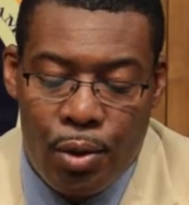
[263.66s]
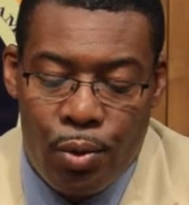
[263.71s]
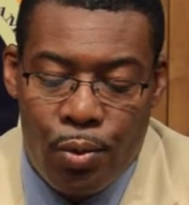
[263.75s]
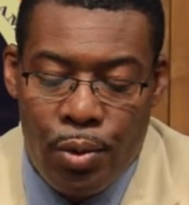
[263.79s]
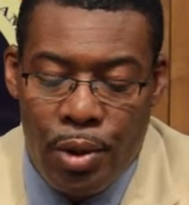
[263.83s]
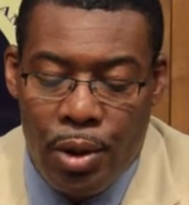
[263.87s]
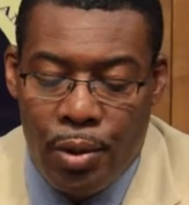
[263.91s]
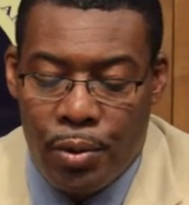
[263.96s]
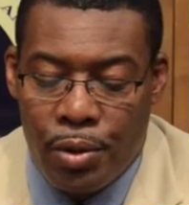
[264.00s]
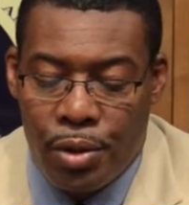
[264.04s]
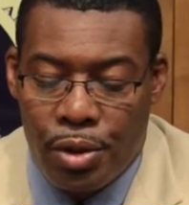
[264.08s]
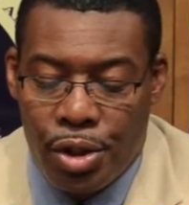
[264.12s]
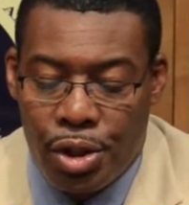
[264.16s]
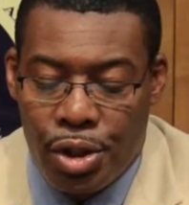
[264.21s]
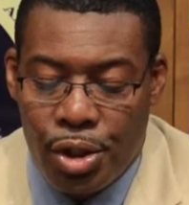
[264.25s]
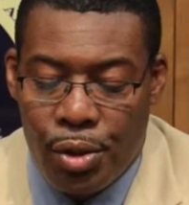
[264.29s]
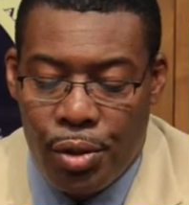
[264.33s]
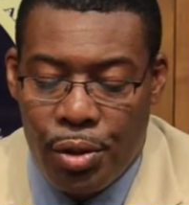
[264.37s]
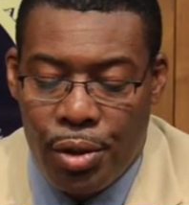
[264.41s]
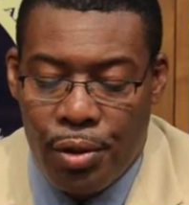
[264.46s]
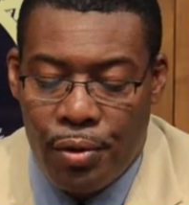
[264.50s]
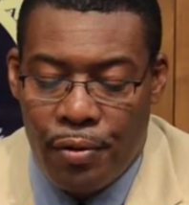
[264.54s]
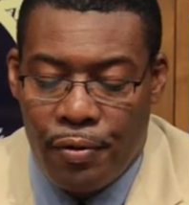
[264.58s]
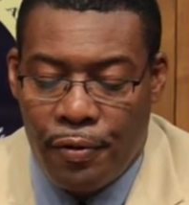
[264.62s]
We will
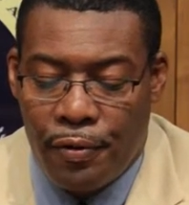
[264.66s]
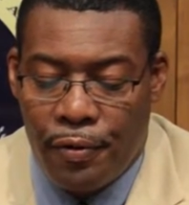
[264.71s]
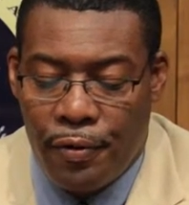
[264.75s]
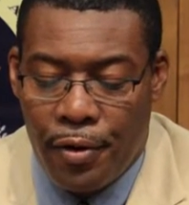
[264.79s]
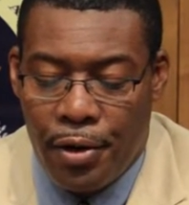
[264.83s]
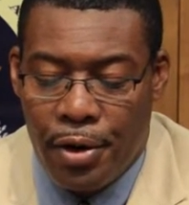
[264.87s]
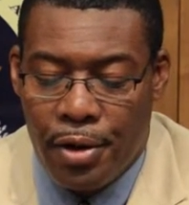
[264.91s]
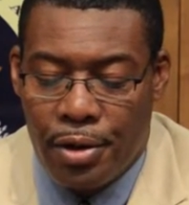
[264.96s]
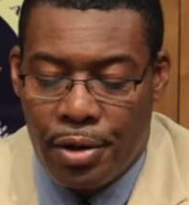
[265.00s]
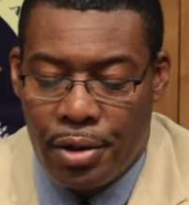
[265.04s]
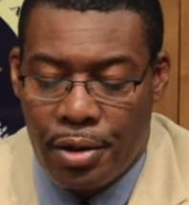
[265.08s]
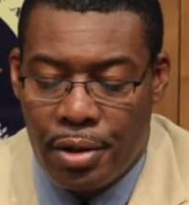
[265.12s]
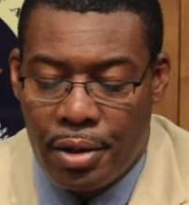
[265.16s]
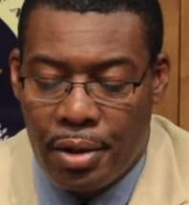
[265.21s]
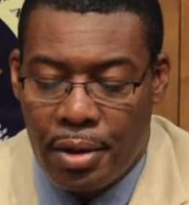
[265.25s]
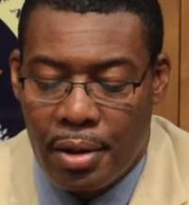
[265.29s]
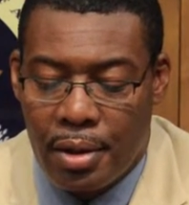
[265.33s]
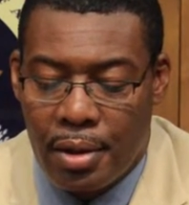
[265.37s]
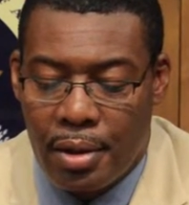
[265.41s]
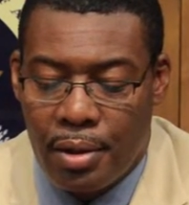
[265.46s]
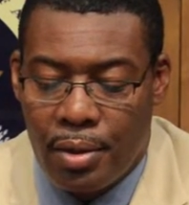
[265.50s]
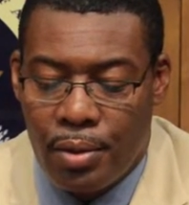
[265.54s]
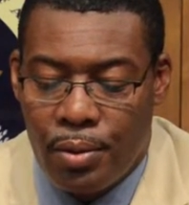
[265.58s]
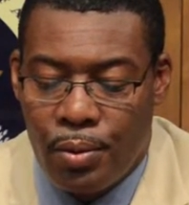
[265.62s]
show you. First,
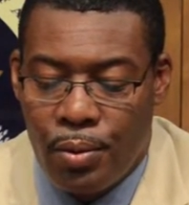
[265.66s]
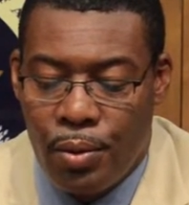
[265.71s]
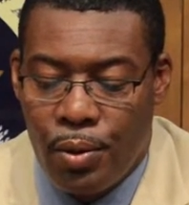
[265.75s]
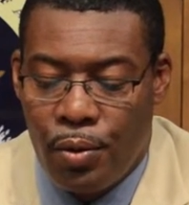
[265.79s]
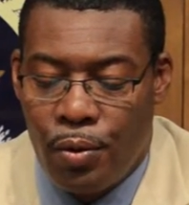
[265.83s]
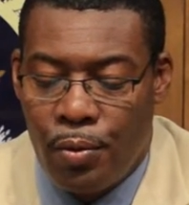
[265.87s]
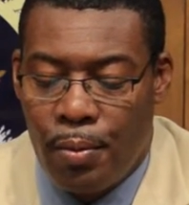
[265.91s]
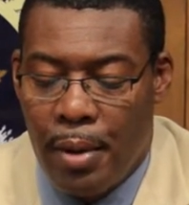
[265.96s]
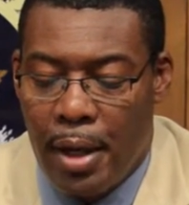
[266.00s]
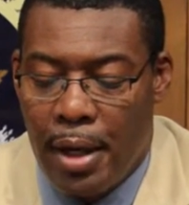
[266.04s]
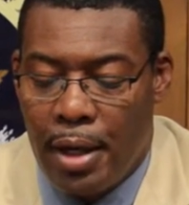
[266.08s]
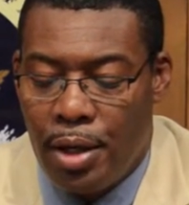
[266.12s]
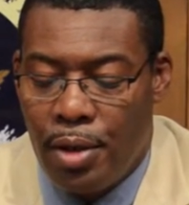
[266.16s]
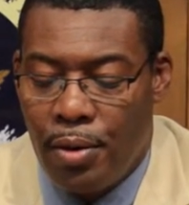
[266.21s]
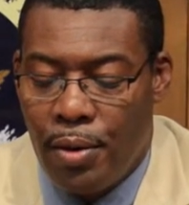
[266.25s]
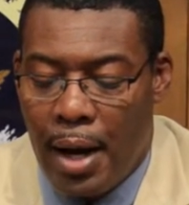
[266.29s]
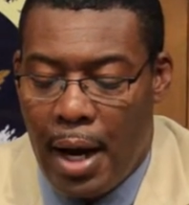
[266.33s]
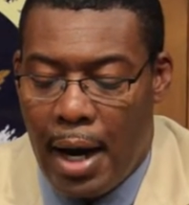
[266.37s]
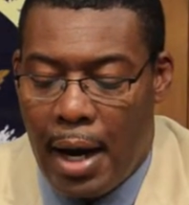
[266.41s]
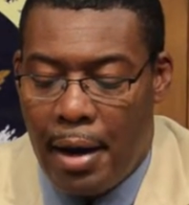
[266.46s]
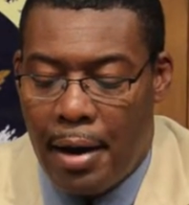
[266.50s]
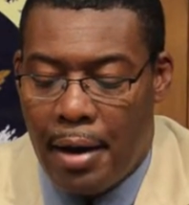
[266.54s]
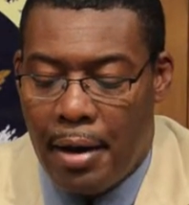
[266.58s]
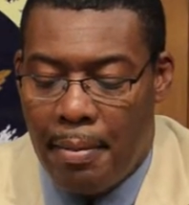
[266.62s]
we will make you
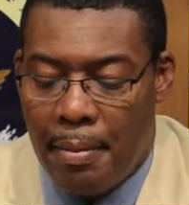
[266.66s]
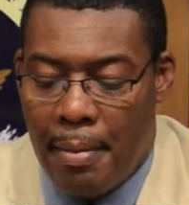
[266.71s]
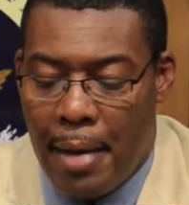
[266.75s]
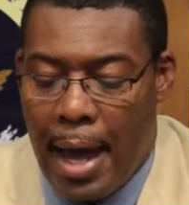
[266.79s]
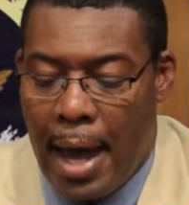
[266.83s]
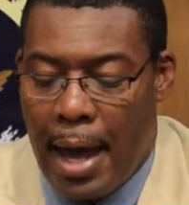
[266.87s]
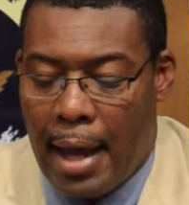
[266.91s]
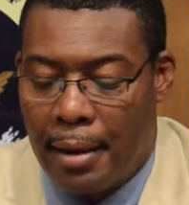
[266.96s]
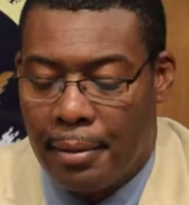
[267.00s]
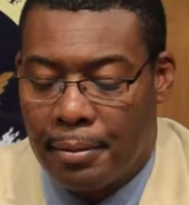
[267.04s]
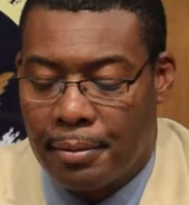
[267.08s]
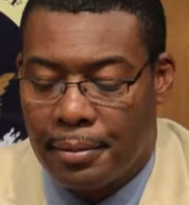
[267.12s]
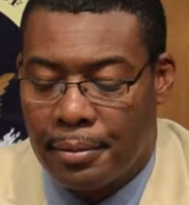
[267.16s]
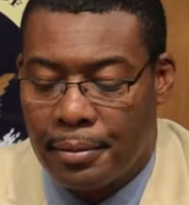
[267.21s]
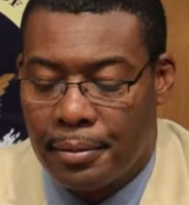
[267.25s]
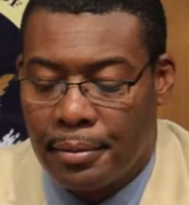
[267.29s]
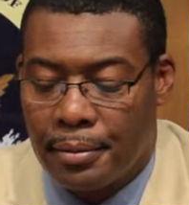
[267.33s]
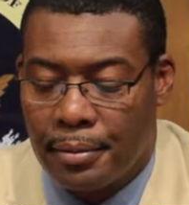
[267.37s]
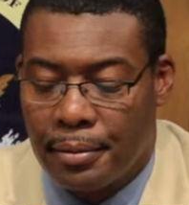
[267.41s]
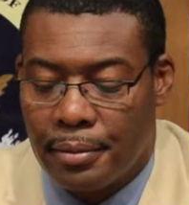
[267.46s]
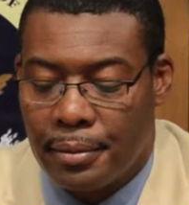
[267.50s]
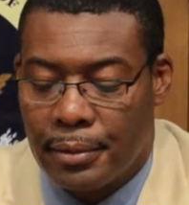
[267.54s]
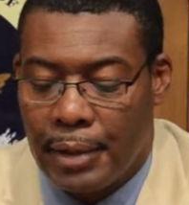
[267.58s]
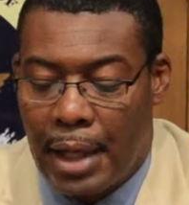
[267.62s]
hire him back,
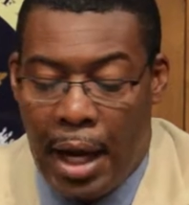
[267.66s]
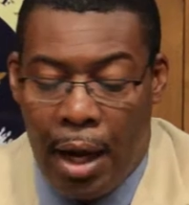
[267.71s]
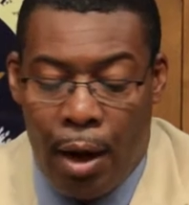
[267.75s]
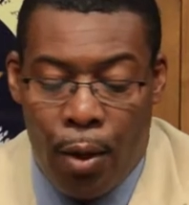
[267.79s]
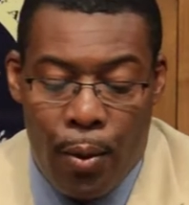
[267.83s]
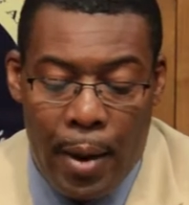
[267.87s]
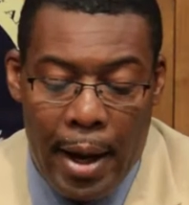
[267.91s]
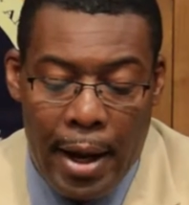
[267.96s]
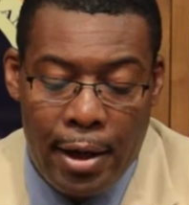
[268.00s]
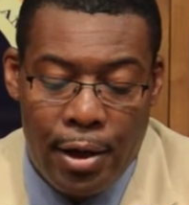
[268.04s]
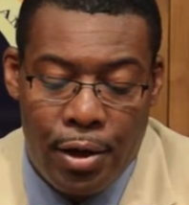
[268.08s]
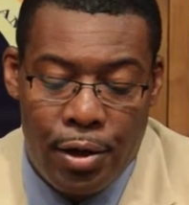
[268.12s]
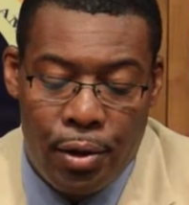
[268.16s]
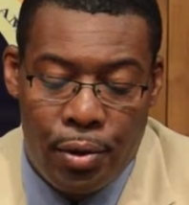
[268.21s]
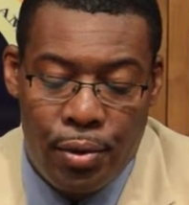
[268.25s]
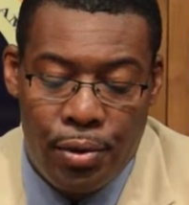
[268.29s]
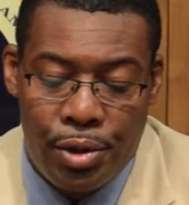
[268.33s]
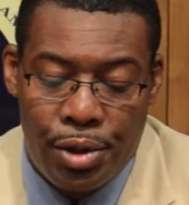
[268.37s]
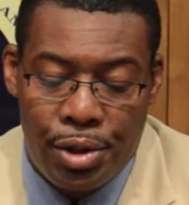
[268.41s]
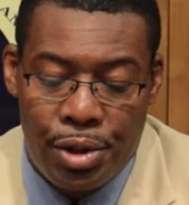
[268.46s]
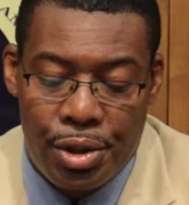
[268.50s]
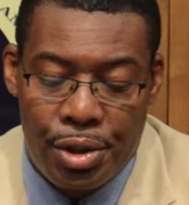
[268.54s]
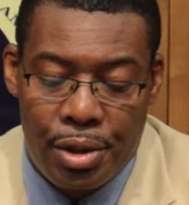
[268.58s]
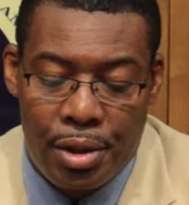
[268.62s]
our white
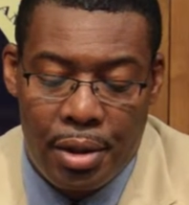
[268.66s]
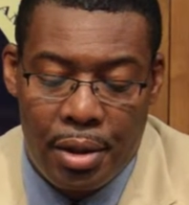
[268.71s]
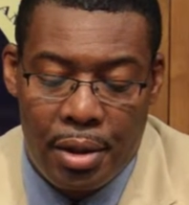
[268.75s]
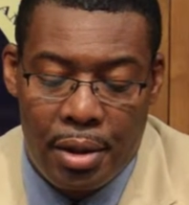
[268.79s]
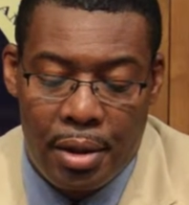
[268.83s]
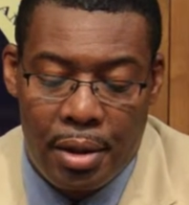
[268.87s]
coach.